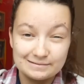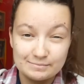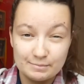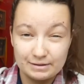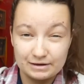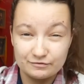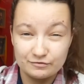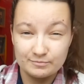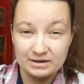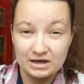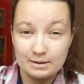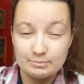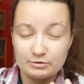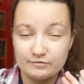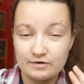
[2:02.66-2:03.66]
little bit big for me.
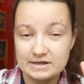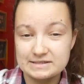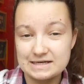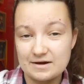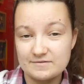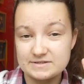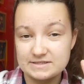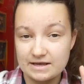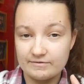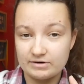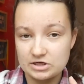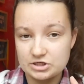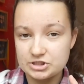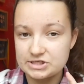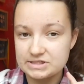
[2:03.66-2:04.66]
I prefer to have seven
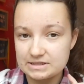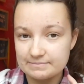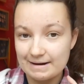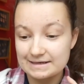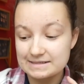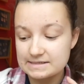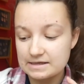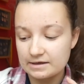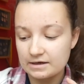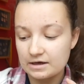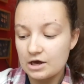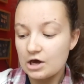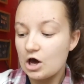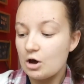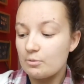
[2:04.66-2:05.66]
inches in a panty liner,
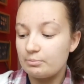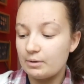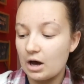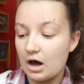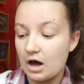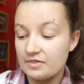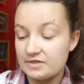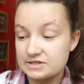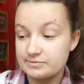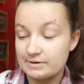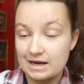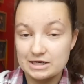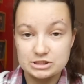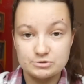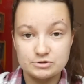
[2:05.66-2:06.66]
but this one
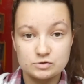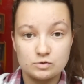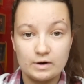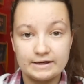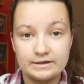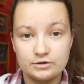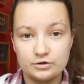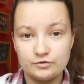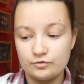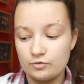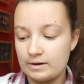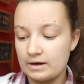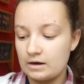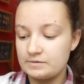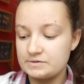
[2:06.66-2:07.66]
actually was quite good for
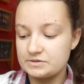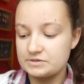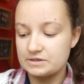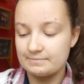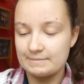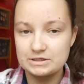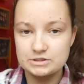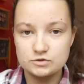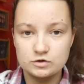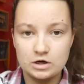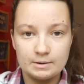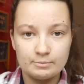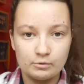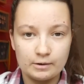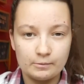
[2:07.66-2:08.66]
when I was using a menstrual
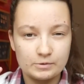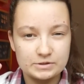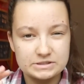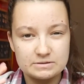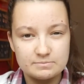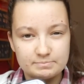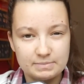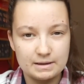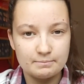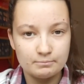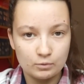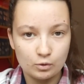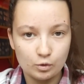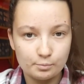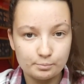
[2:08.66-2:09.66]
cup where I wanted a bit
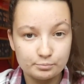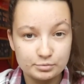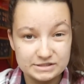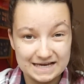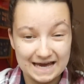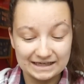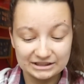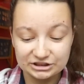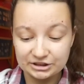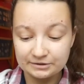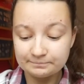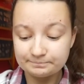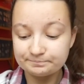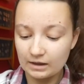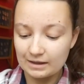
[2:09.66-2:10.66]
more
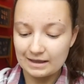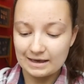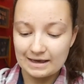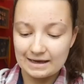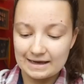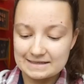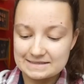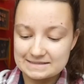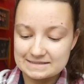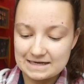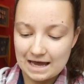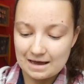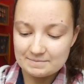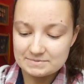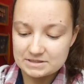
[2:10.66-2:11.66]
protection. It
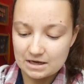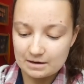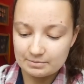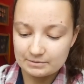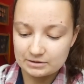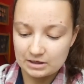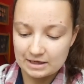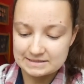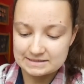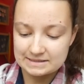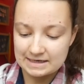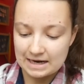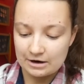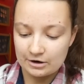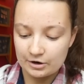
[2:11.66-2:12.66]
snaps up nice
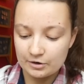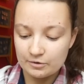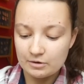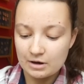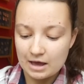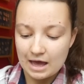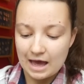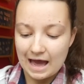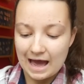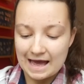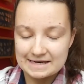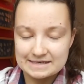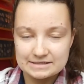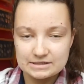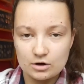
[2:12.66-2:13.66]
and narrow,
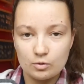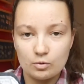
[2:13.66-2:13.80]
and